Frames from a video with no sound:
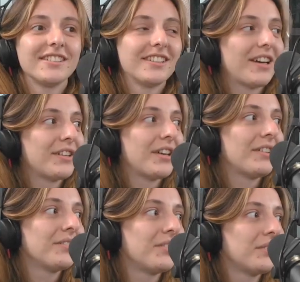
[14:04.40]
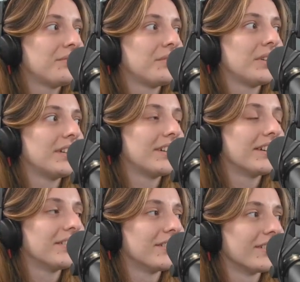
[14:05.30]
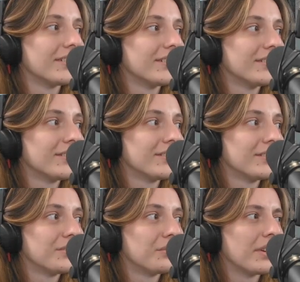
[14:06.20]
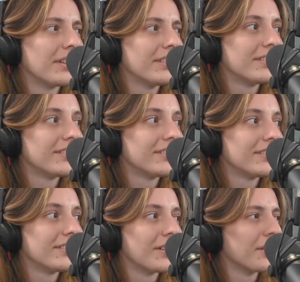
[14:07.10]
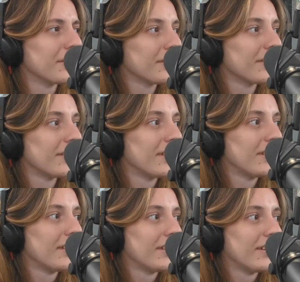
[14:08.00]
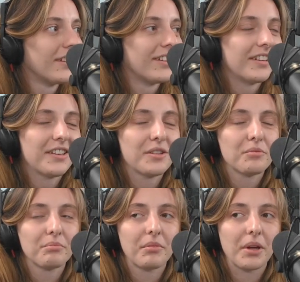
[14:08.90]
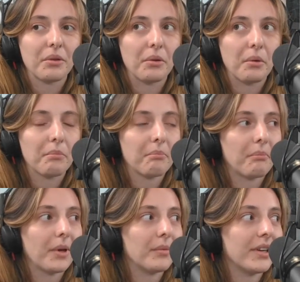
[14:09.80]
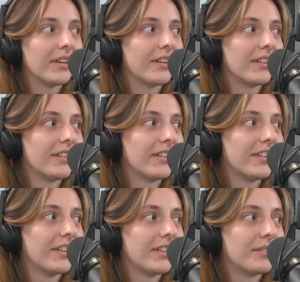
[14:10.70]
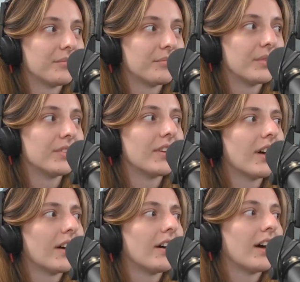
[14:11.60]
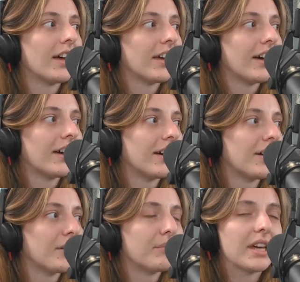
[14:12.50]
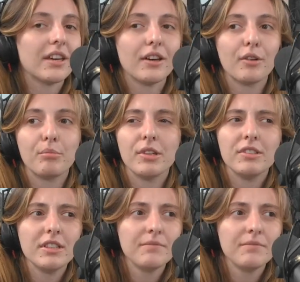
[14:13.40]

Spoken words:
I don't know if we can ride it us. I don't know, maybe. But my buddy,